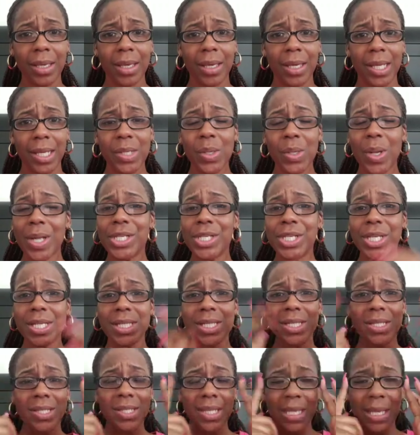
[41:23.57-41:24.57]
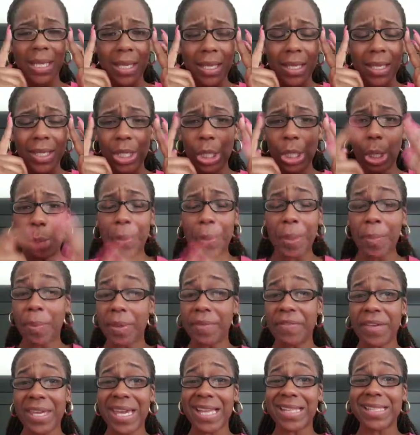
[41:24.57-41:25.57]
not just you know people even
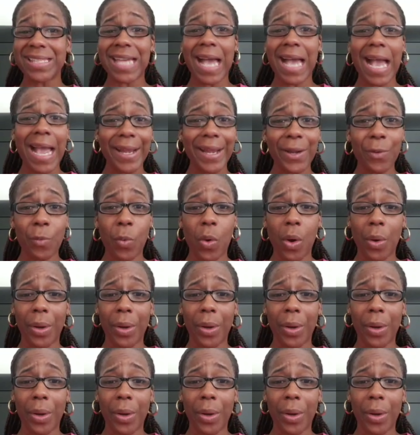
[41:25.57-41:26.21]
get tired of war.